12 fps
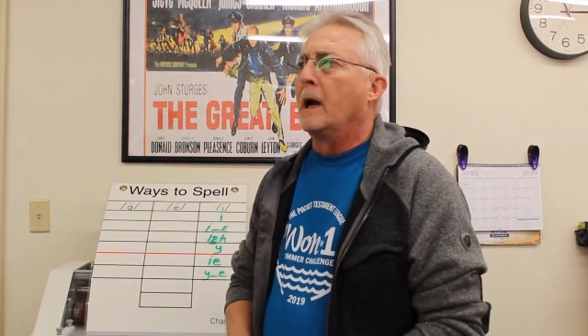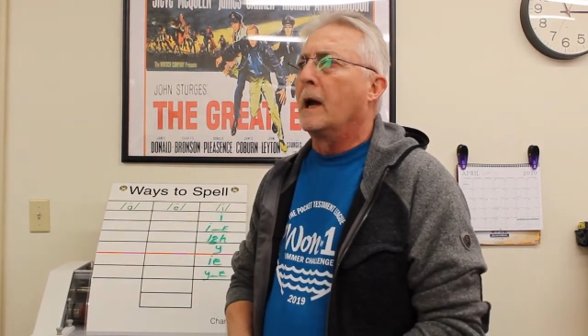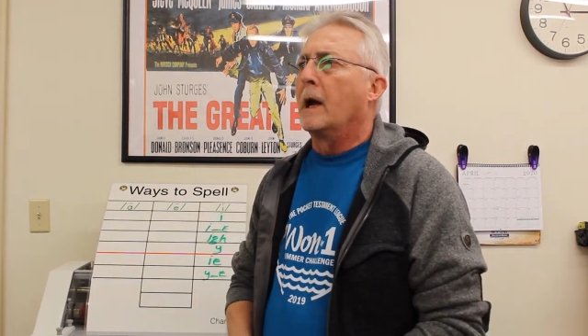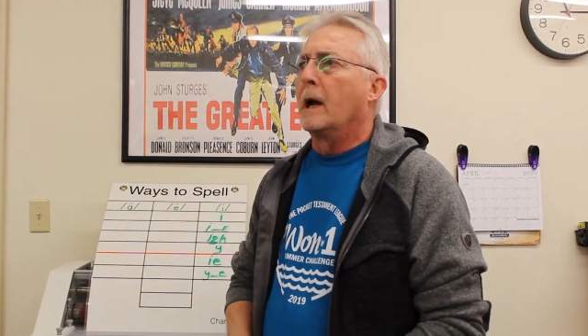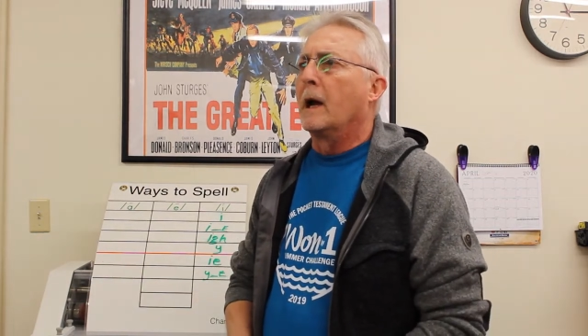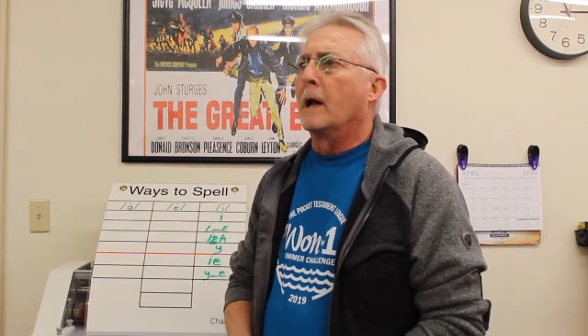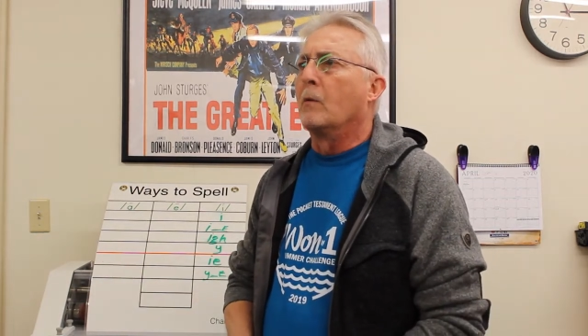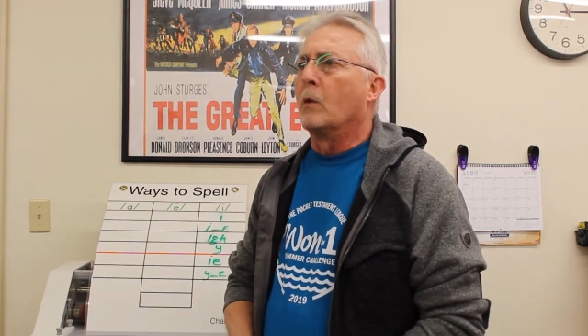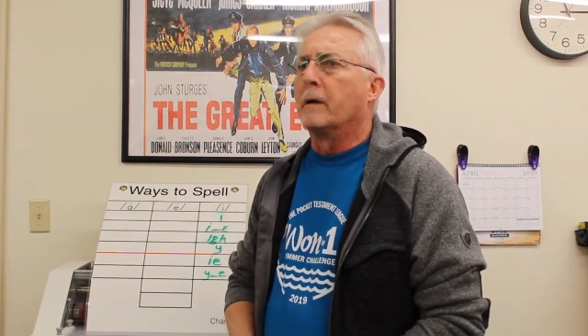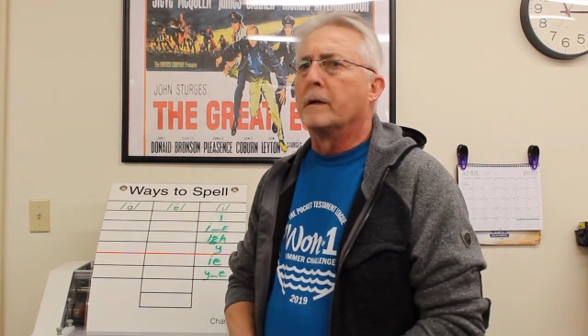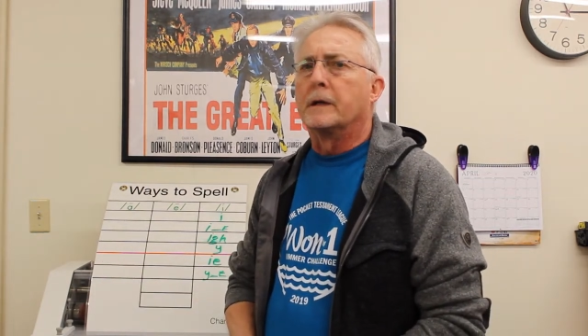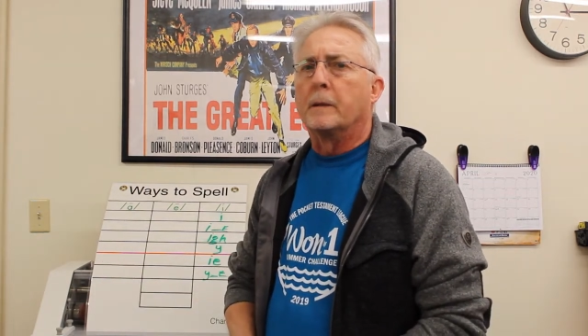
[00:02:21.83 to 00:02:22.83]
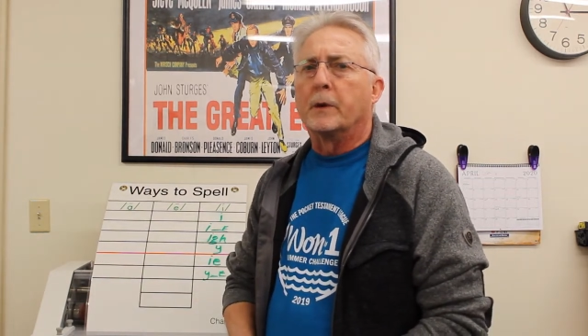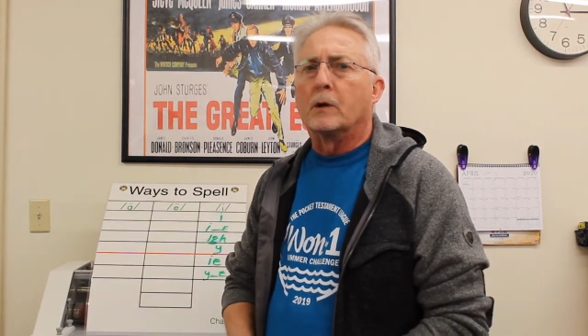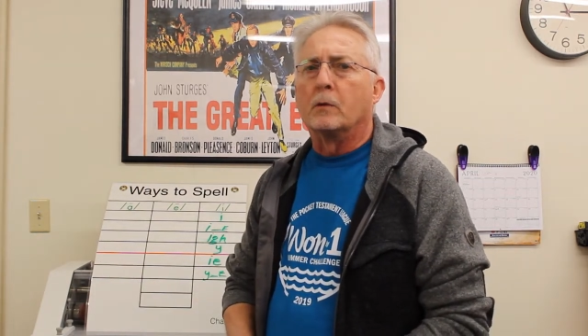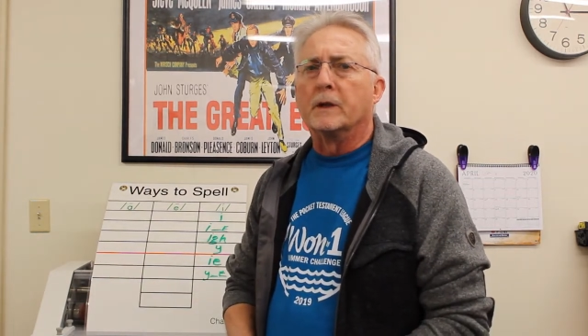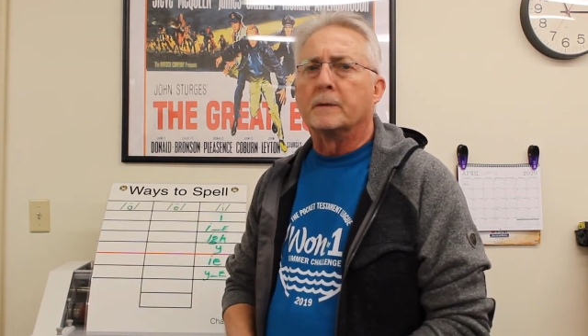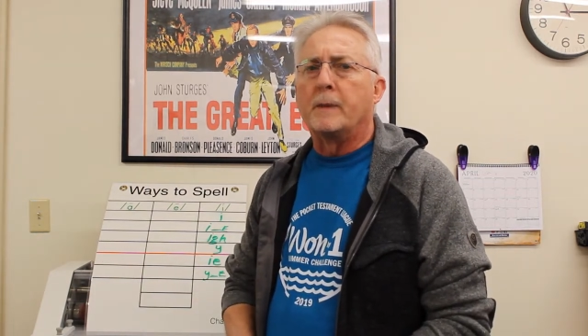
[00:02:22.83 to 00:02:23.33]
And one of the
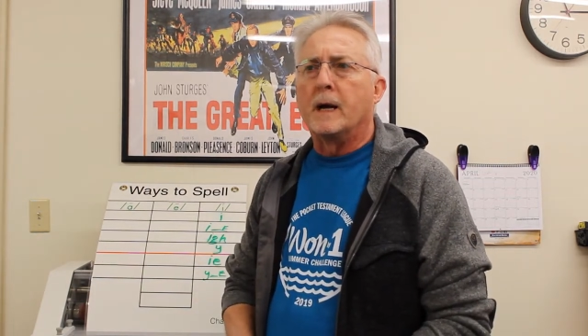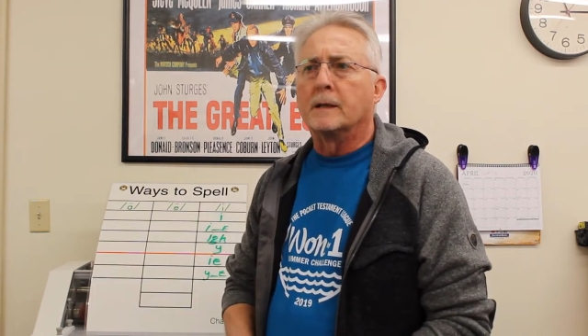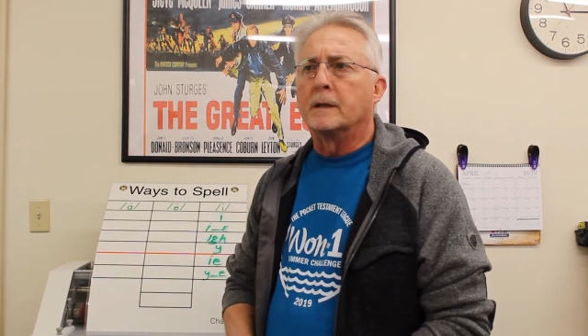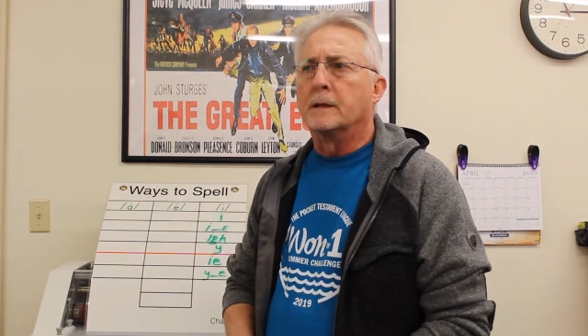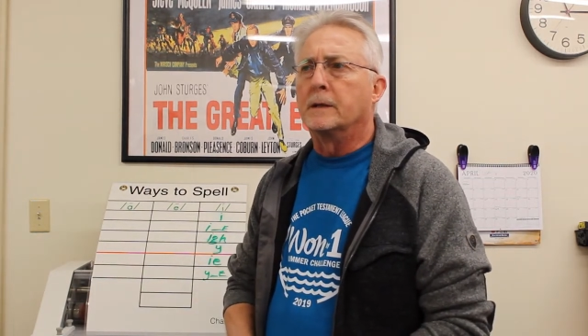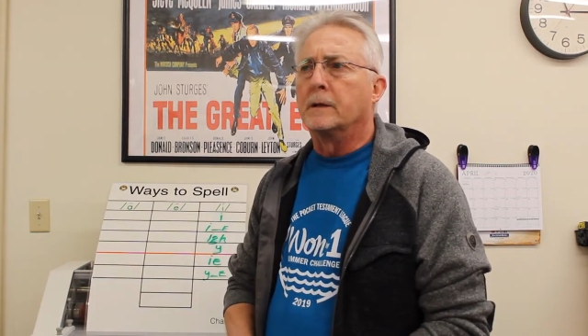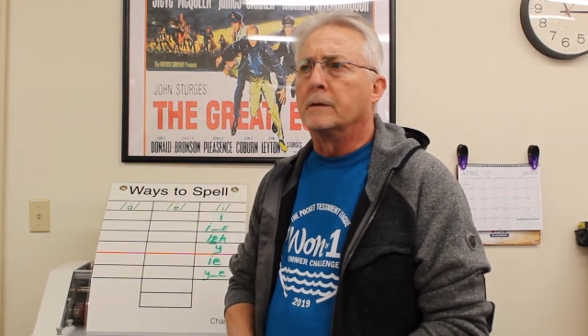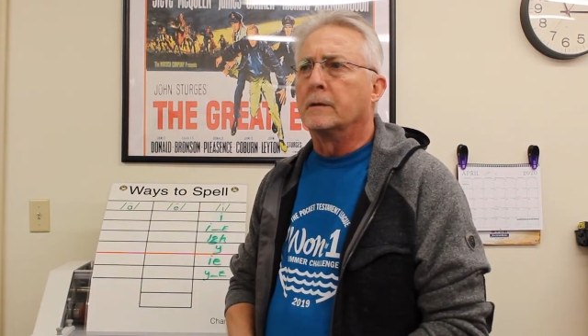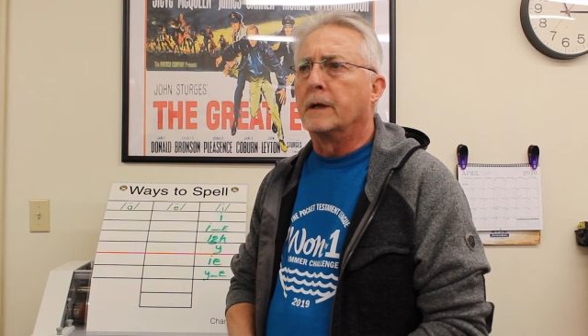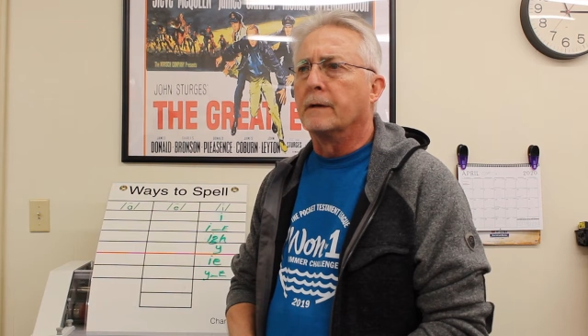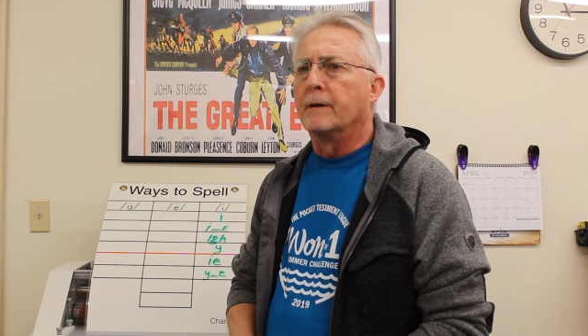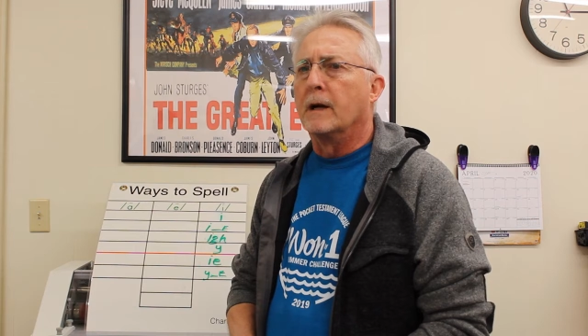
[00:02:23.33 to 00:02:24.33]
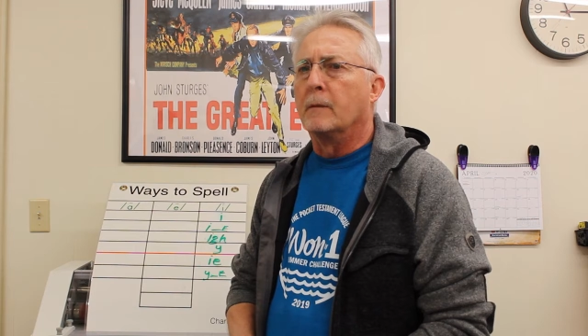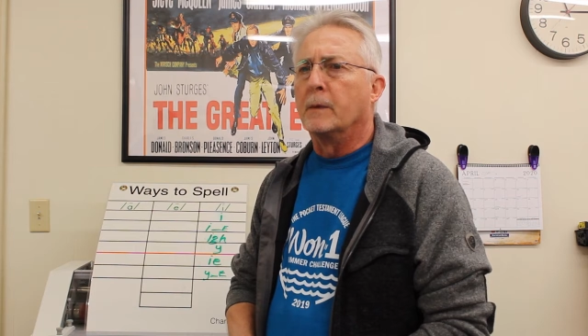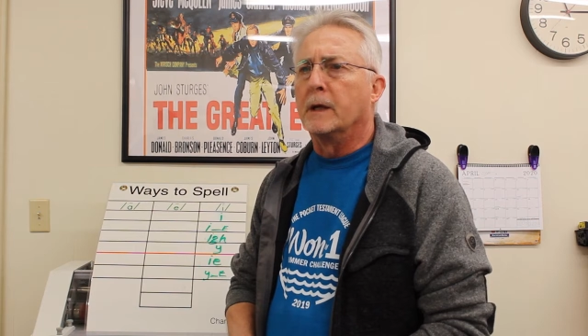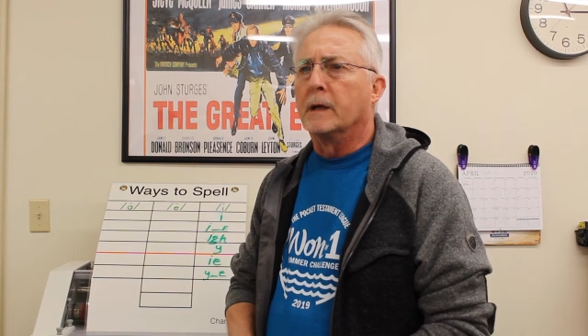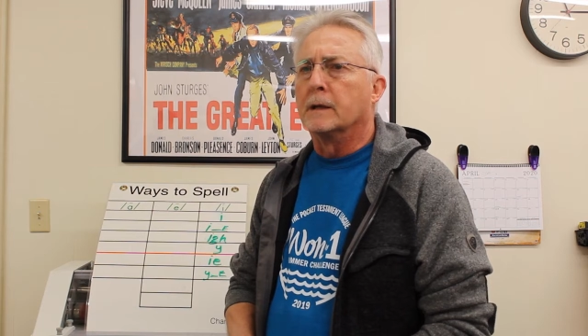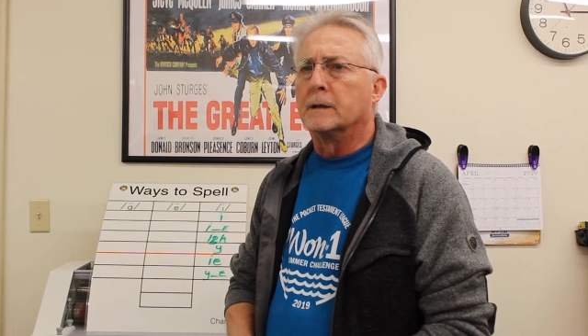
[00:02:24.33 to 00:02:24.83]
typical responses you give them
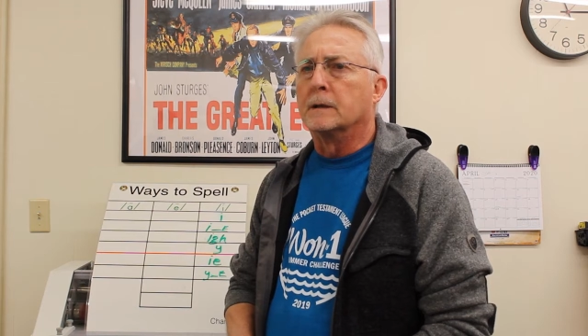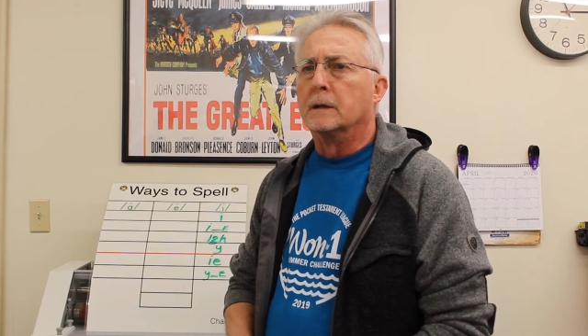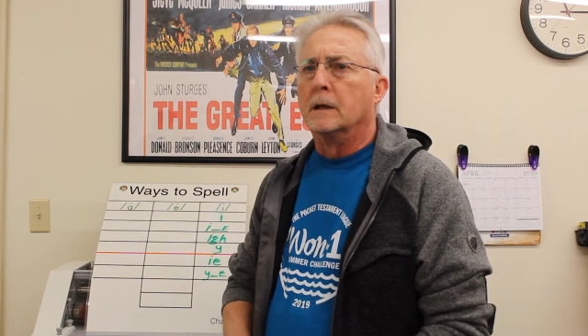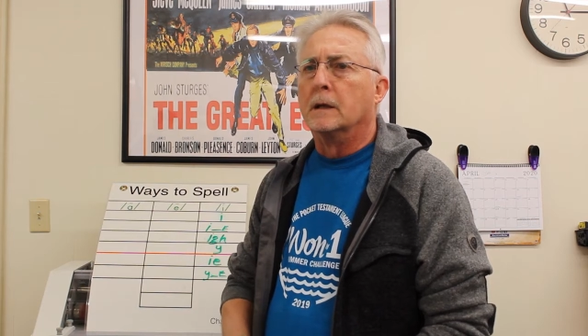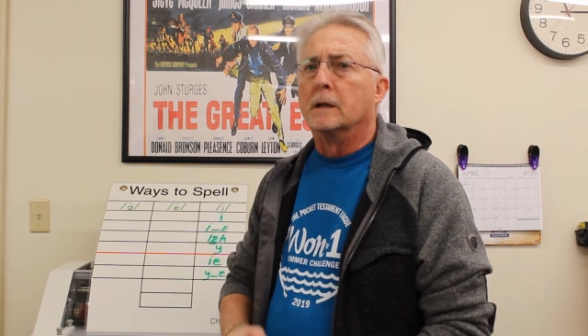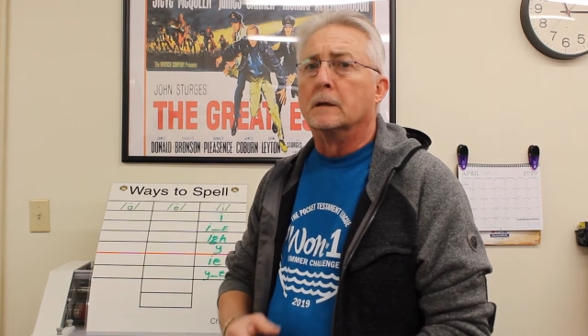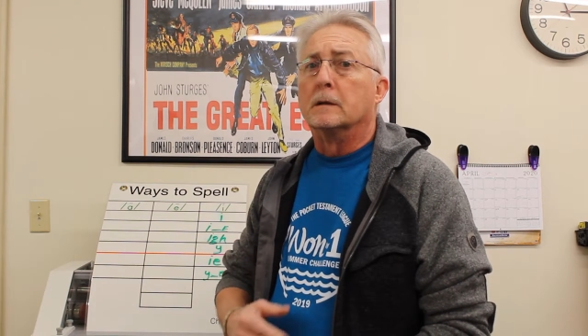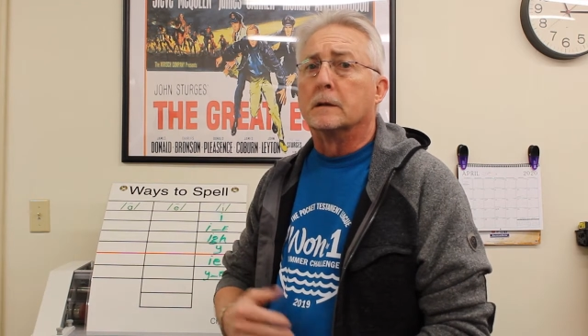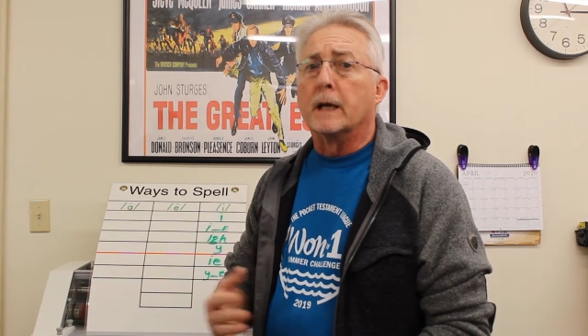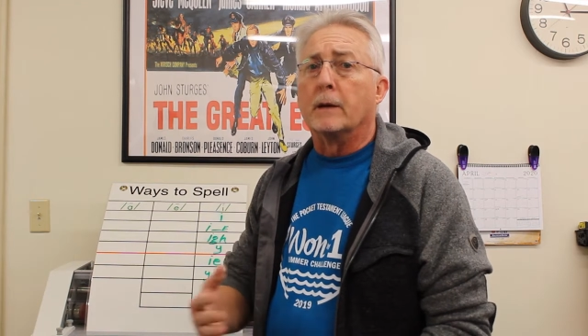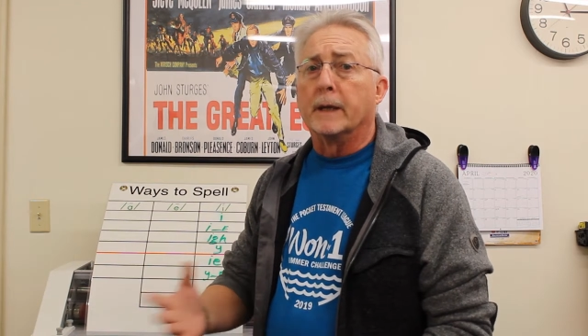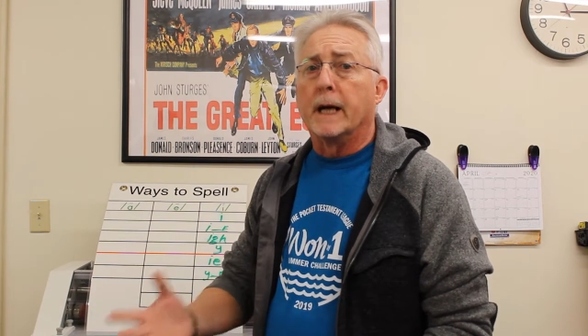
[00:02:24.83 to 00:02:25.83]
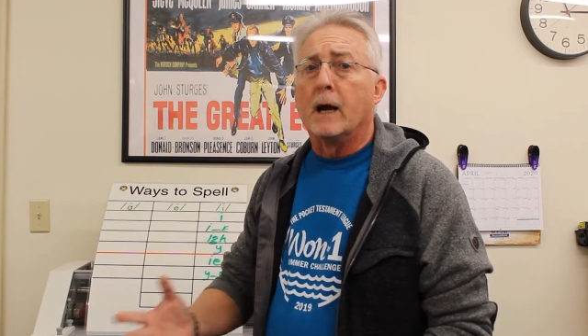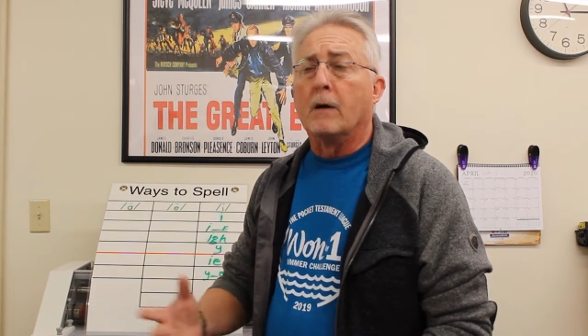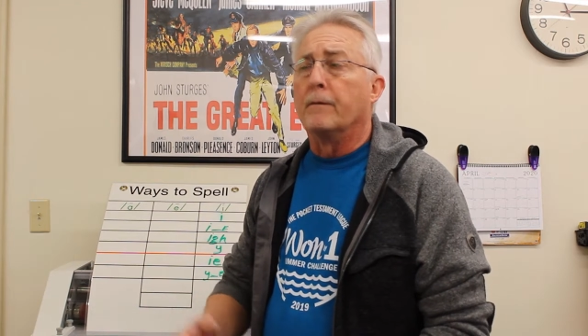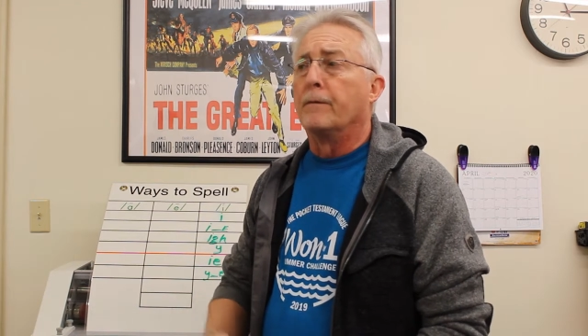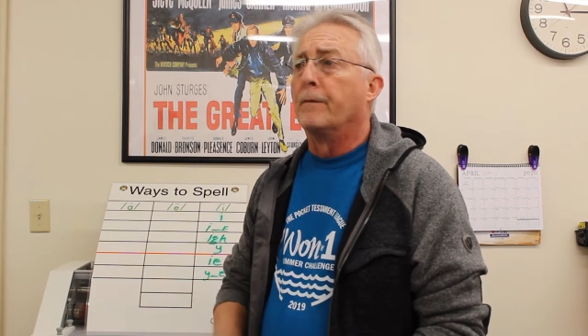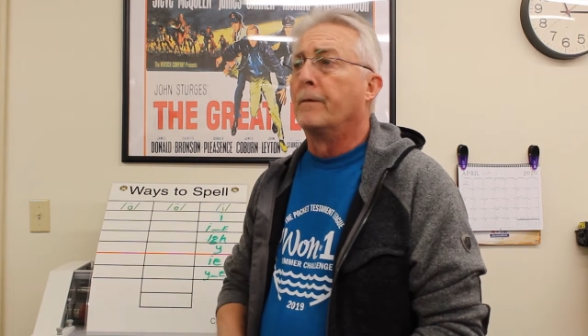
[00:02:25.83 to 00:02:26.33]
is, "Sound it out,"